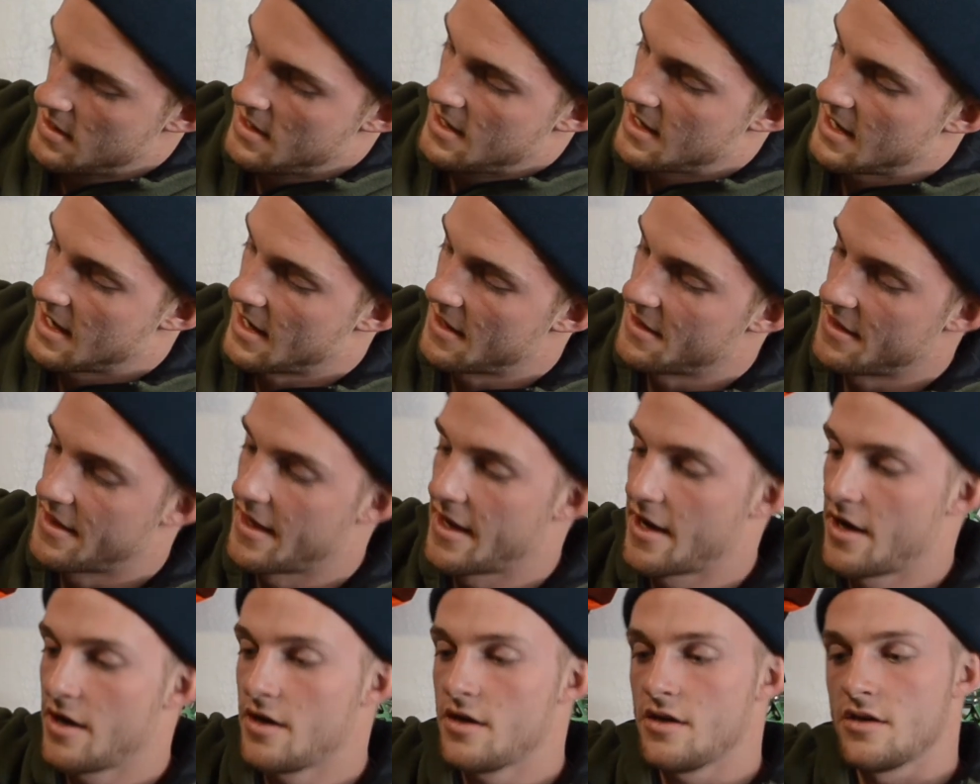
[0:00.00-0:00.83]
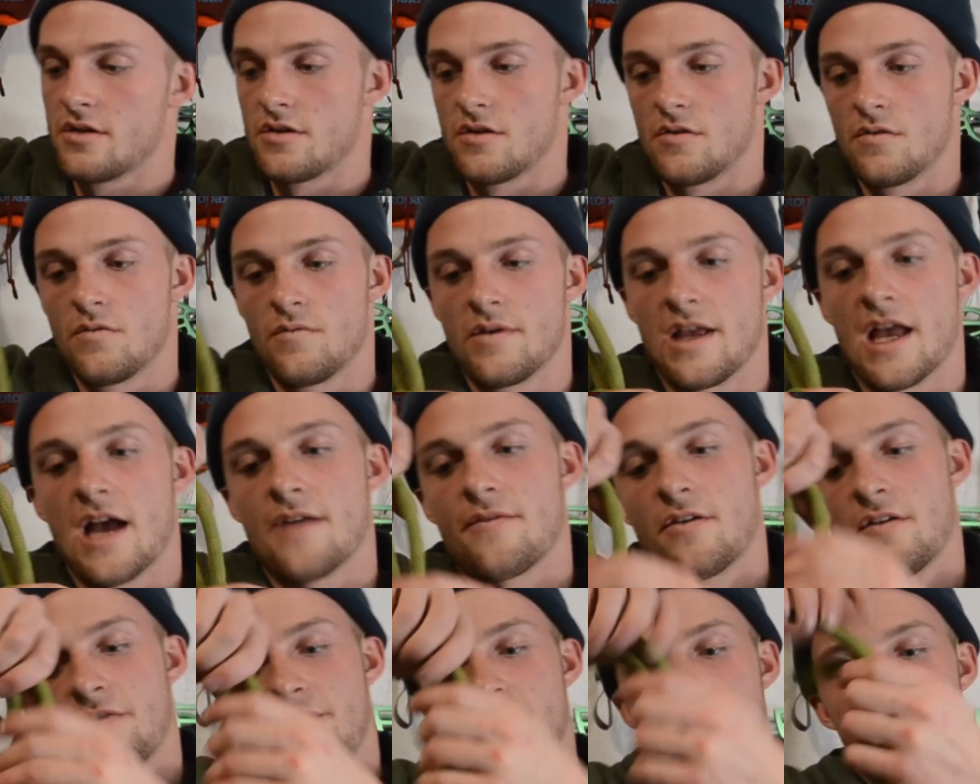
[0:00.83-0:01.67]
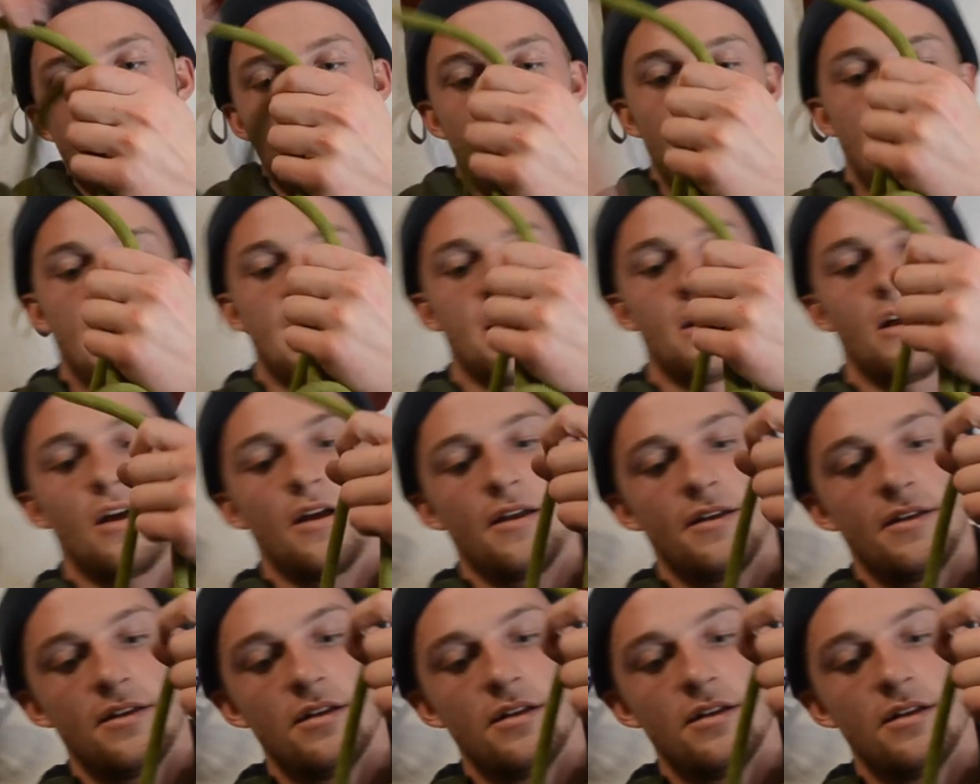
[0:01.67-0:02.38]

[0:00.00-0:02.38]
And there we have our figure 8 knot.